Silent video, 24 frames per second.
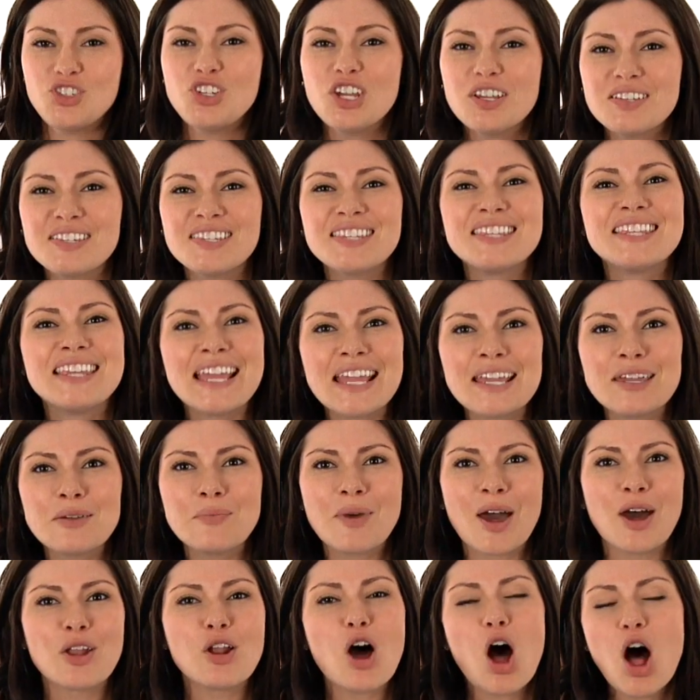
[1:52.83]
Just think
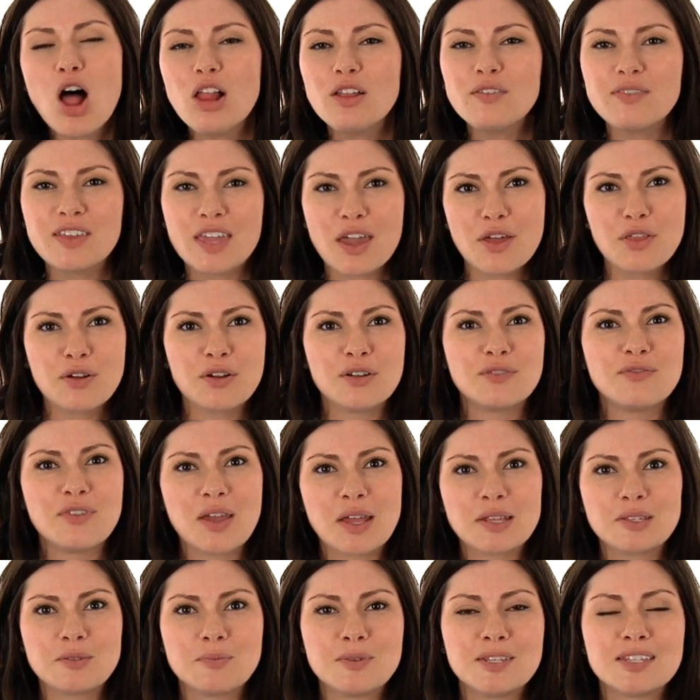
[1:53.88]
about all of the other
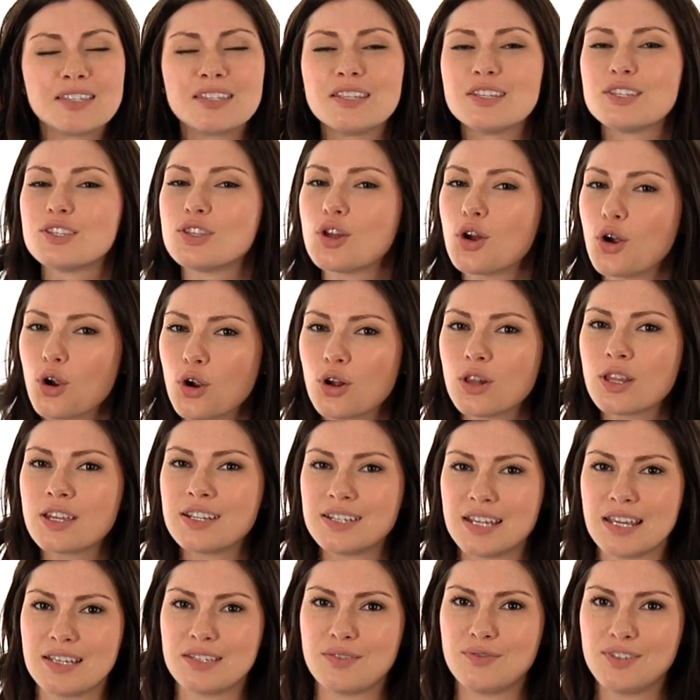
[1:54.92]
advancements since the early
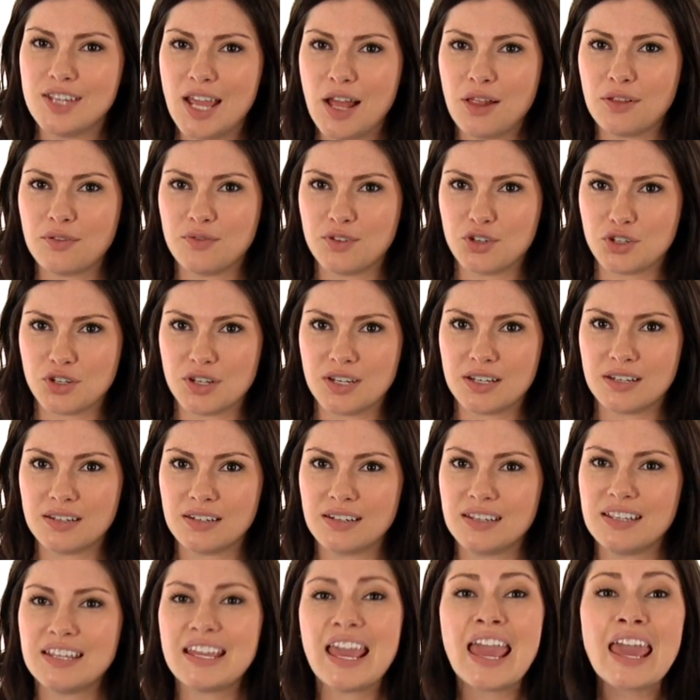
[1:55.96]
days of television.
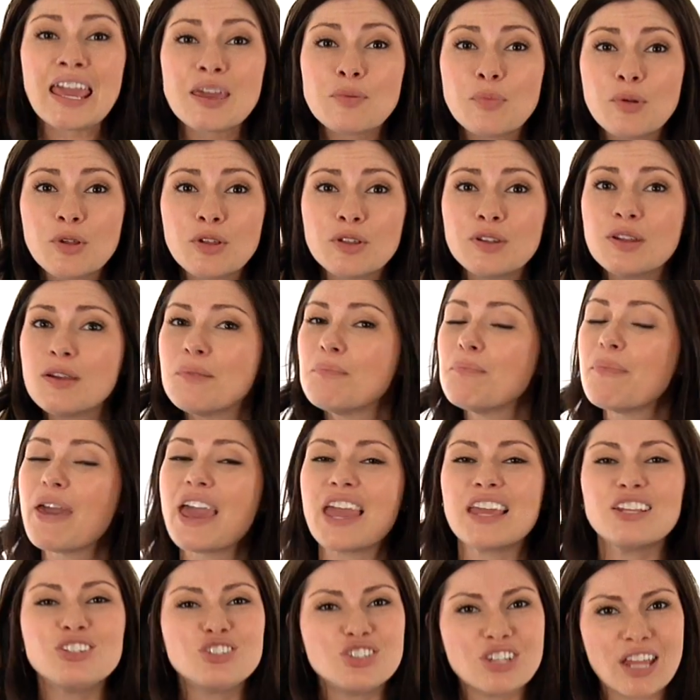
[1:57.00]
Cabled,
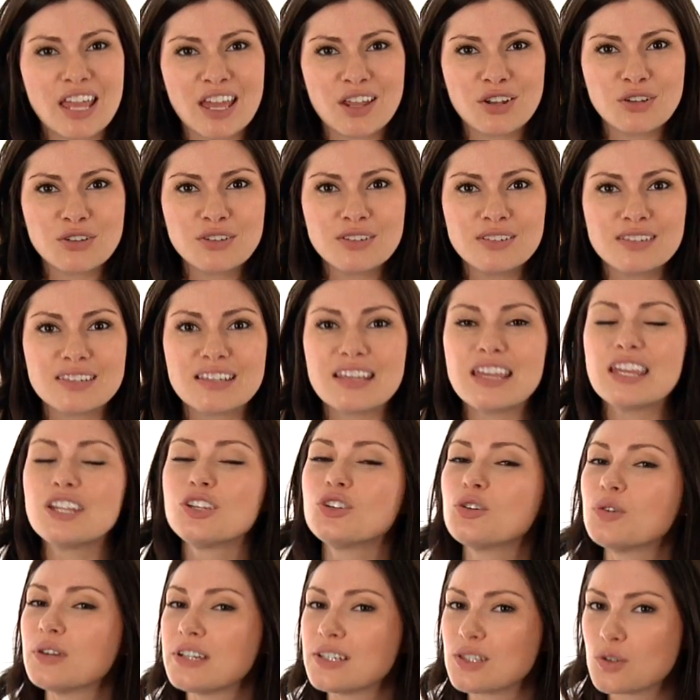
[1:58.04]
paid channels,
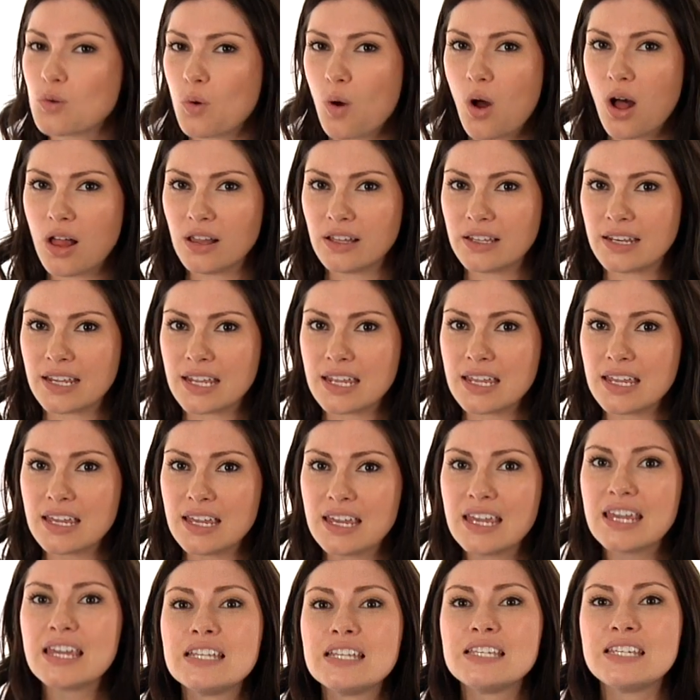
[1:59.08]
increased quality,
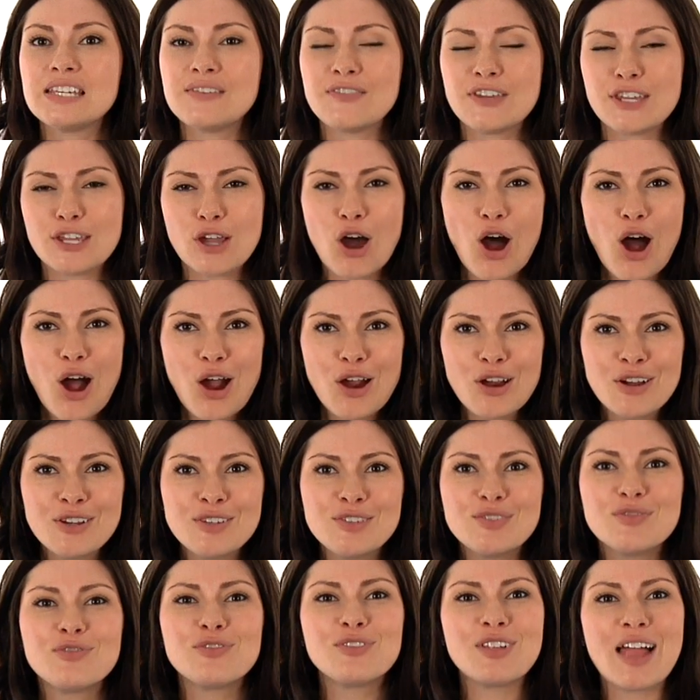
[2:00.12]

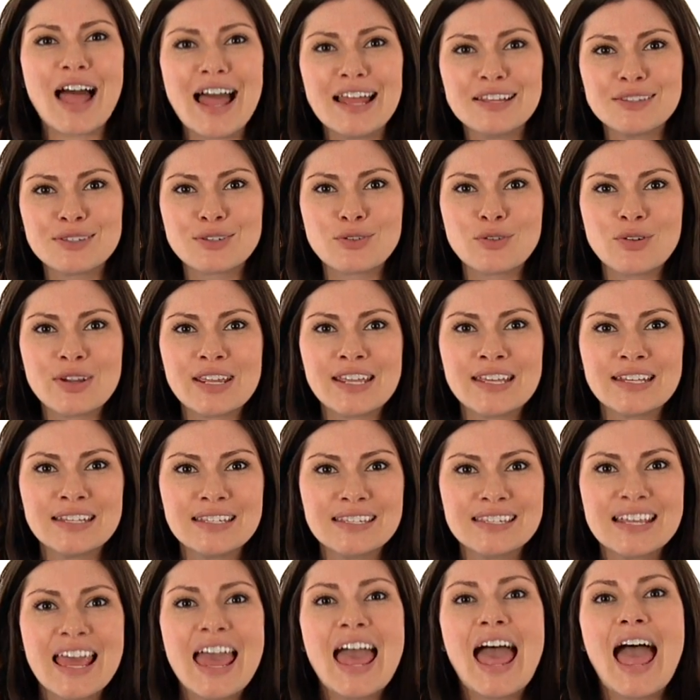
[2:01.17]
DVRs, flat
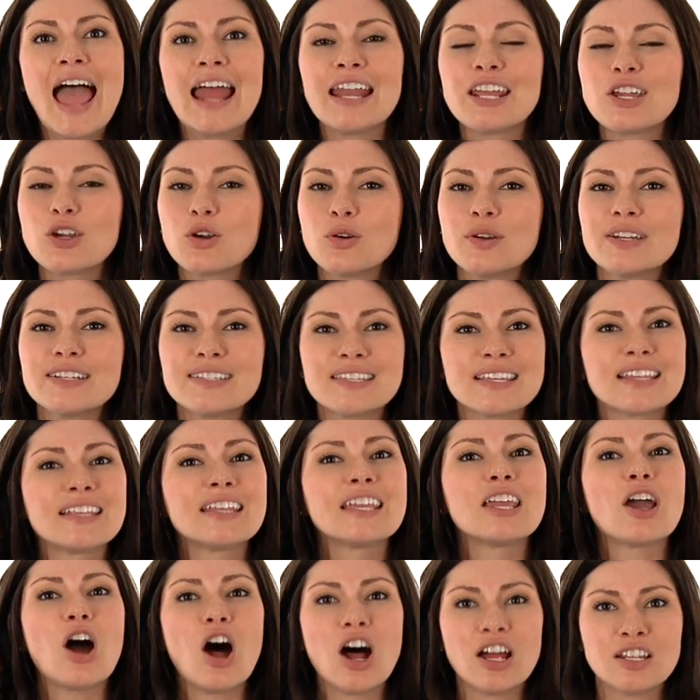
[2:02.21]
screens, and
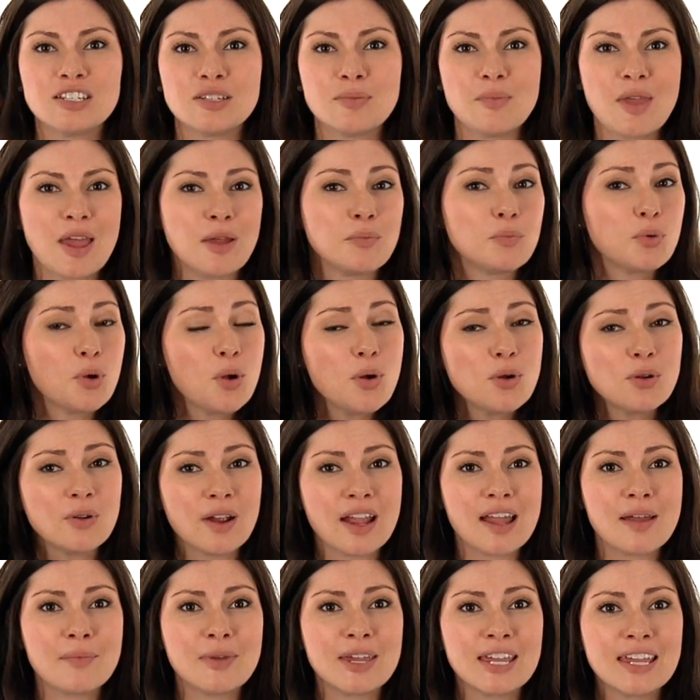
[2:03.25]
increasingly on-demand
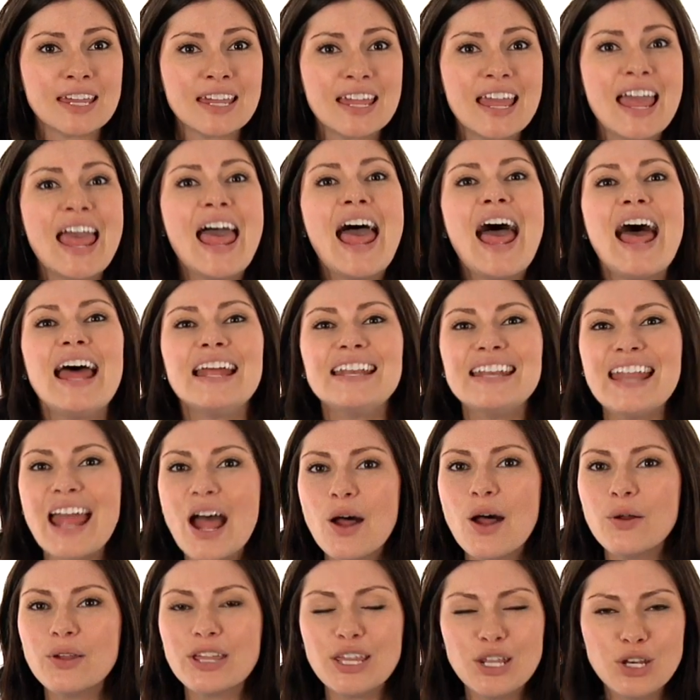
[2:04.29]
programming, and
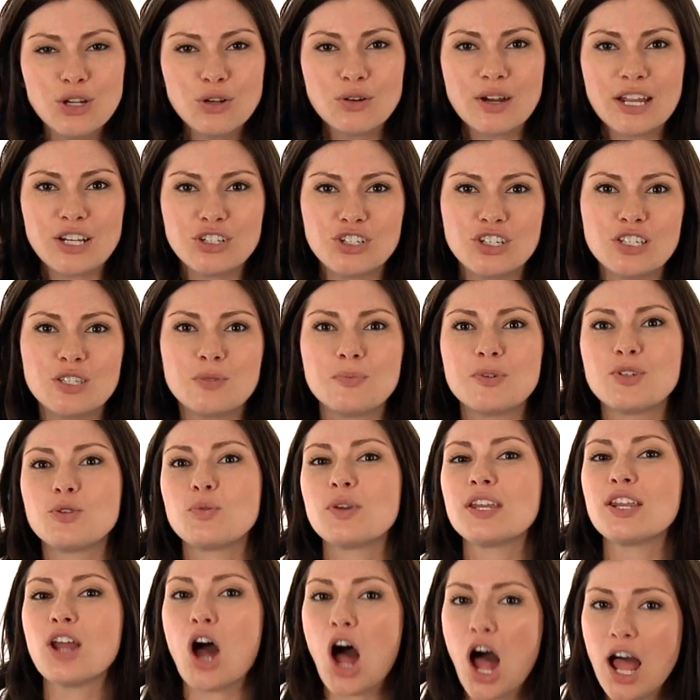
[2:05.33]
now integrations
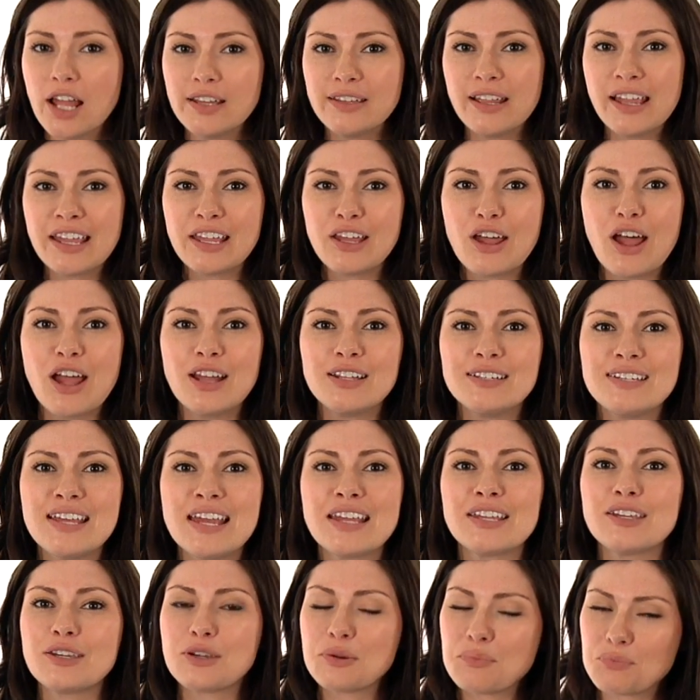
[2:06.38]
between online content,
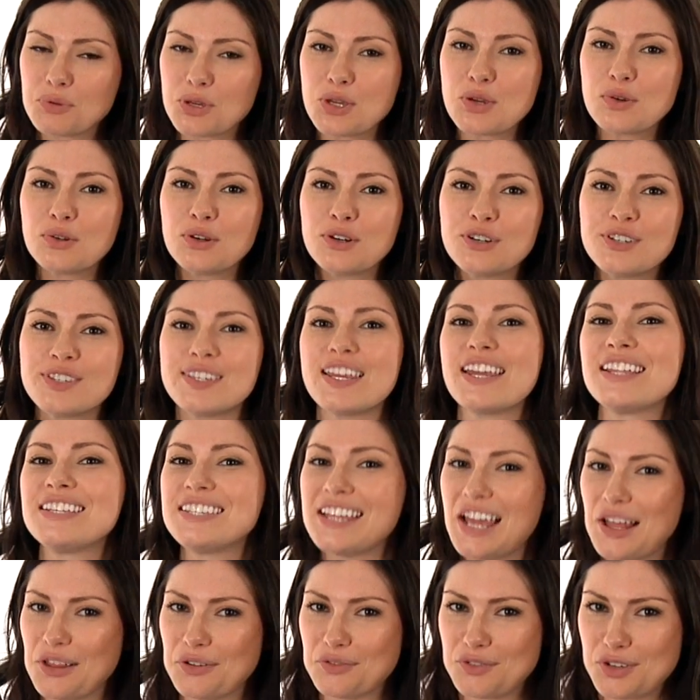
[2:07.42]
computers, and
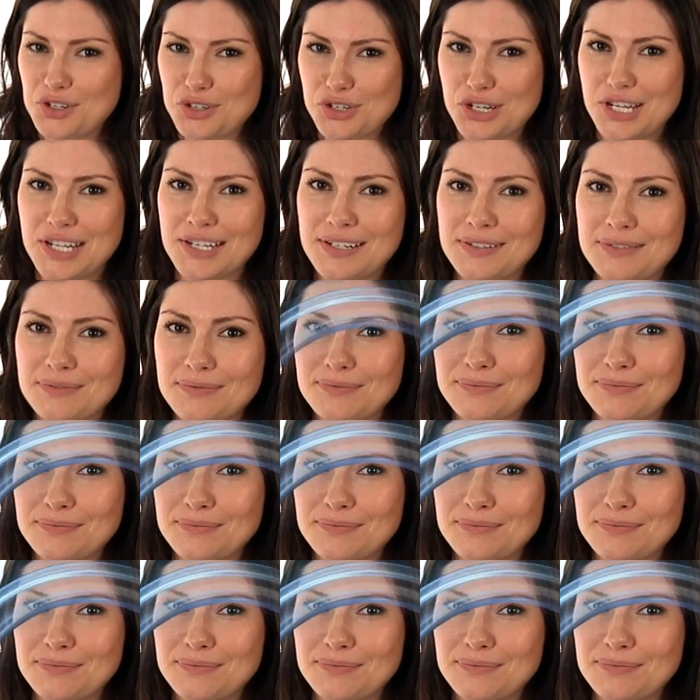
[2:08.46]
television.